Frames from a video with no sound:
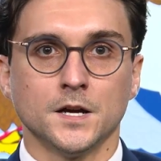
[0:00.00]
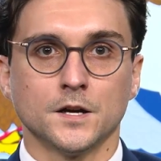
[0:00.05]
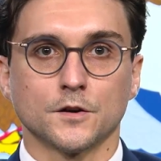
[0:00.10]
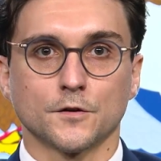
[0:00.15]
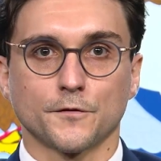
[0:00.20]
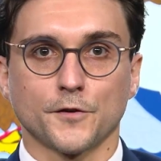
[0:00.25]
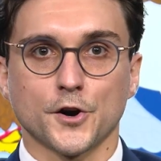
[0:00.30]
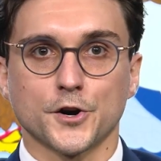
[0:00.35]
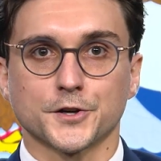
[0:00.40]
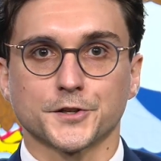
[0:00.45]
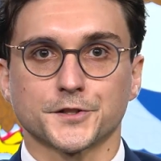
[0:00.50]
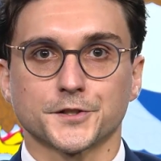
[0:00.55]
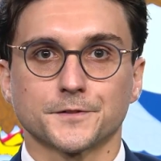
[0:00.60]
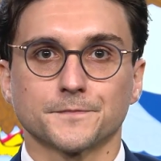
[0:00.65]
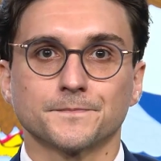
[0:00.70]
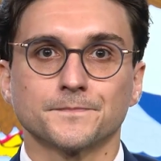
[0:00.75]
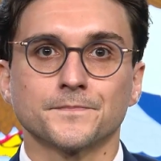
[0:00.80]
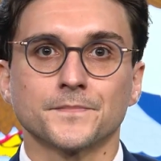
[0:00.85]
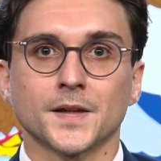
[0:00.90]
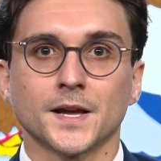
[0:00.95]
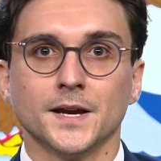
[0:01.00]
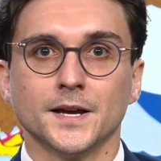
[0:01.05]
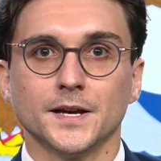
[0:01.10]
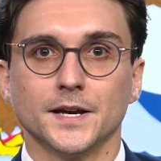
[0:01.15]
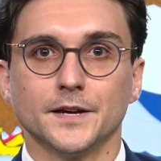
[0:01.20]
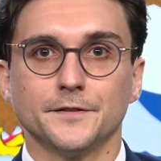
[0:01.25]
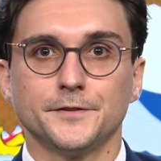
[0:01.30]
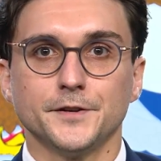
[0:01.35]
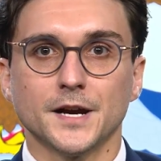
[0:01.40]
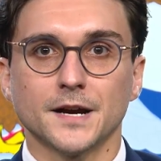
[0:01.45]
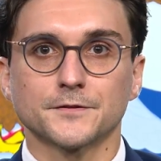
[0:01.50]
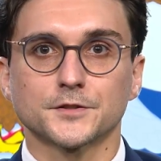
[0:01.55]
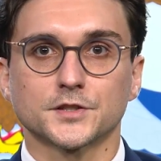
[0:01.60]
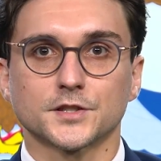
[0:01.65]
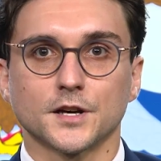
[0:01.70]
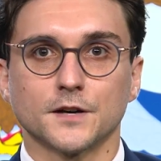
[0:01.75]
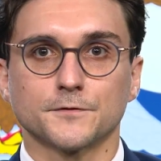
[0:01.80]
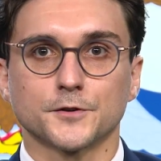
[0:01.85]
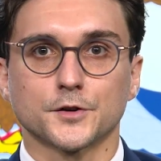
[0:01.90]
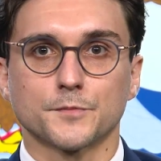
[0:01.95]
First, if you have
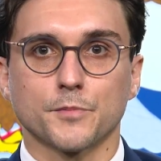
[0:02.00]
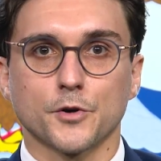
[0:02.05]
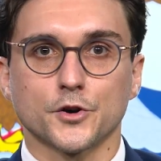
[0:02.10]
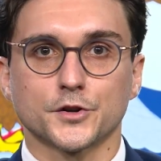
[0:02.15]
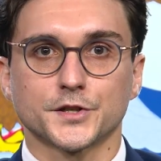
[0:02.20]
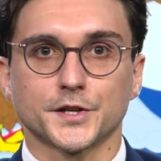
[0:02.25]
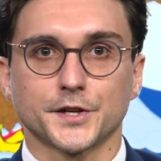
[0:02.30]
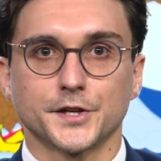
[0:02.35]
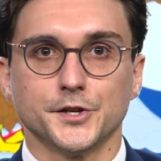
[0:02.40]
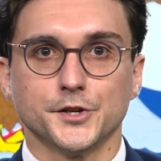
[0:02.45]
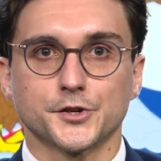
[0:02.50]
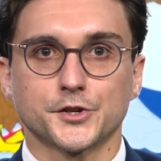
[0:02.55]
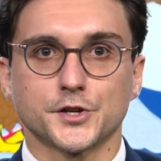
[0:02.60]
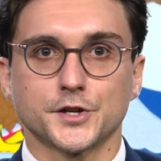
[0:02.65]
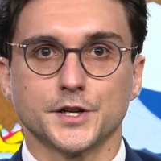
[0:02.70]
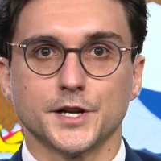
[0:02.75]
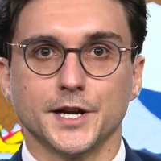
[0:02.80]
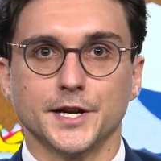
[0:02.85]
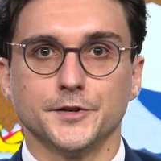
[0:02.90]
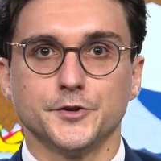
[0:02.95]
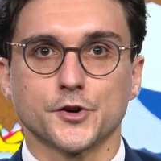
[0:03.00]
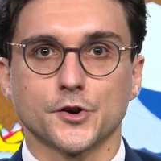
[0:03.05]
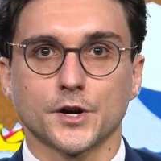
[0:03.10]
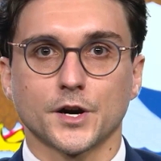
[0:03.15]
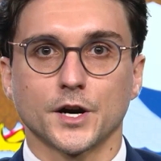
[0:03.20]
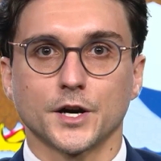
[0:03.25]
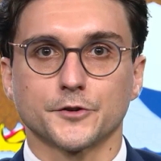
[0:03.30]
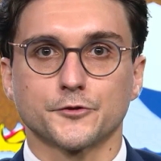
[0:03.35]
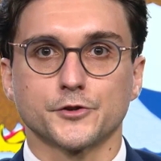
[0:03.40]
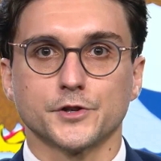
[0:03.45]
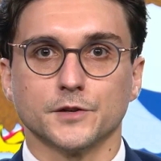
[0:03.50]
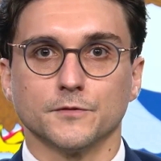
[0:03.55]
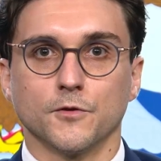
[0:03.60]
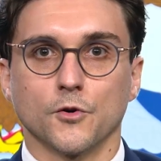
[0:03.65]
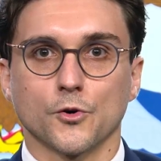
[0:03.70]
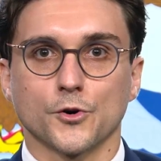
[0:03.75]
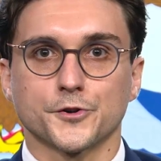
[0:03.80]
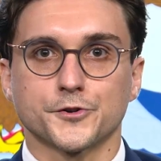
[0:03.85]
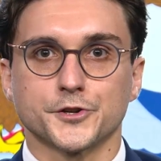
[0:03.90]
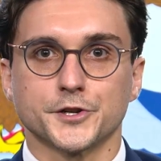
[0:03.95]
suffered persecution in your country of
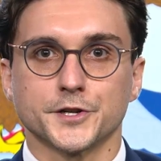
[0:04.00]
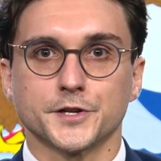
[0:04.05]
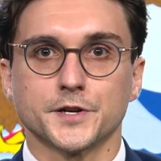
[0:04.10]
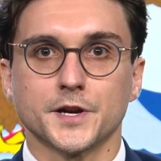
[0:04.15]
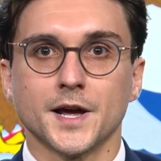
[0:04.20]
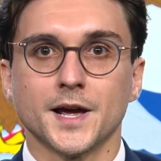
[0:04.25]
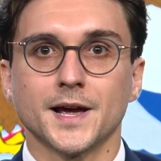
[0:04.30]
origin